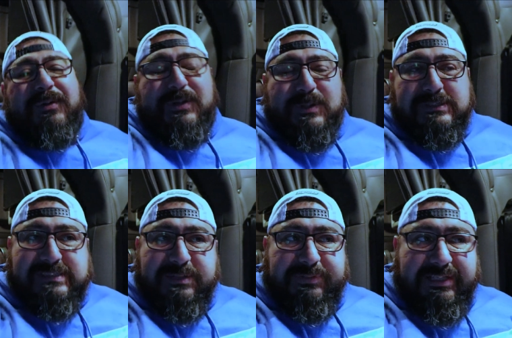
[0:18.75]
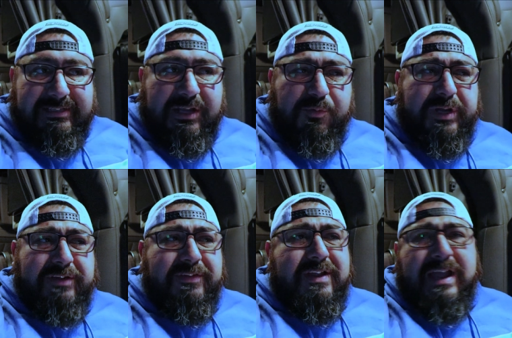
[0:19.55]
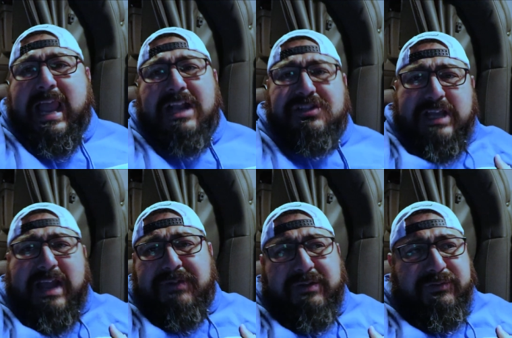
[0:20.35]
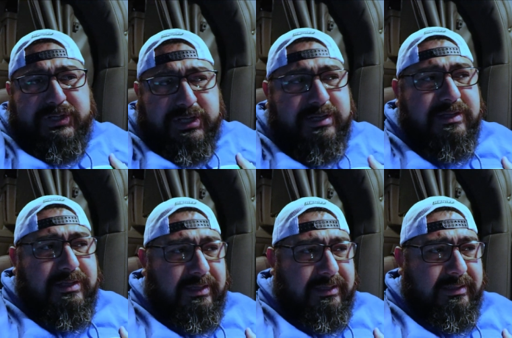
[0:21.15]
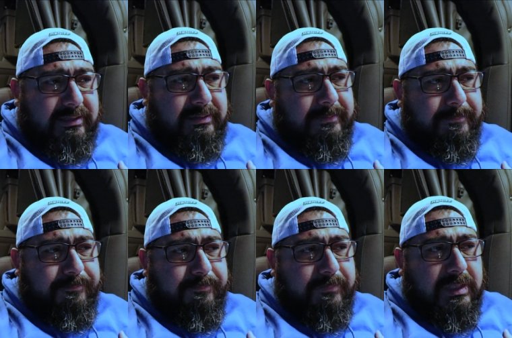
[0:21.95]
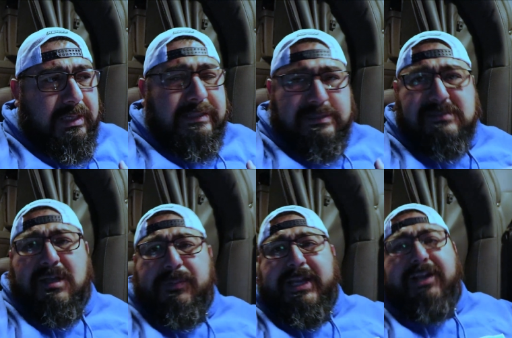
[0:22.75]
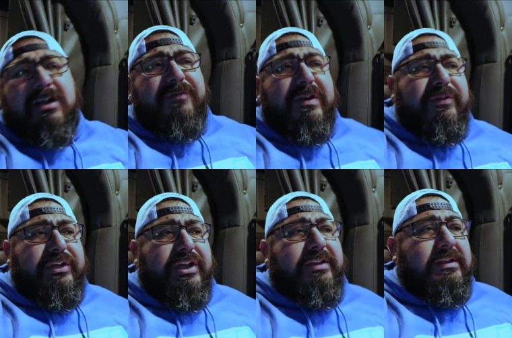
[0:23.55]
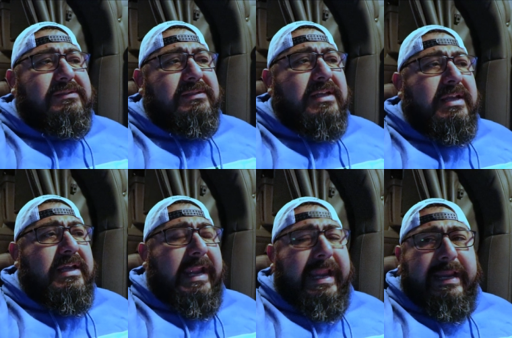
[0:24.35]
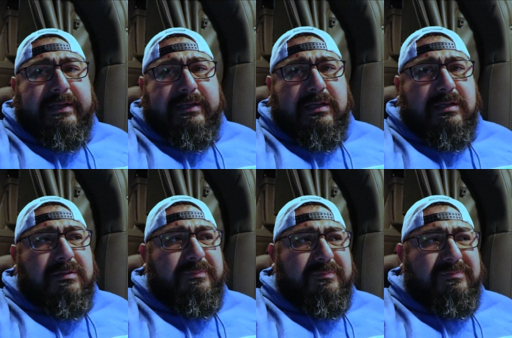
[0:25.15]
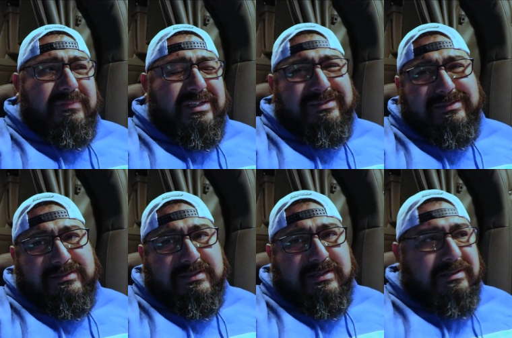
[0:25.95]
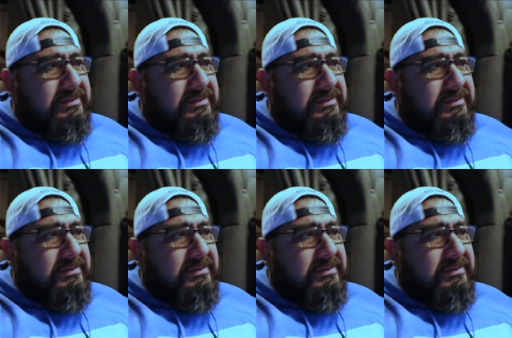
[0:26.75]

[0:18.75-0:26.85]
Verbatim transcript: we're doing something that we... Actually, I've never done... Uh, at this company here, I've never done this. And uh, it's going to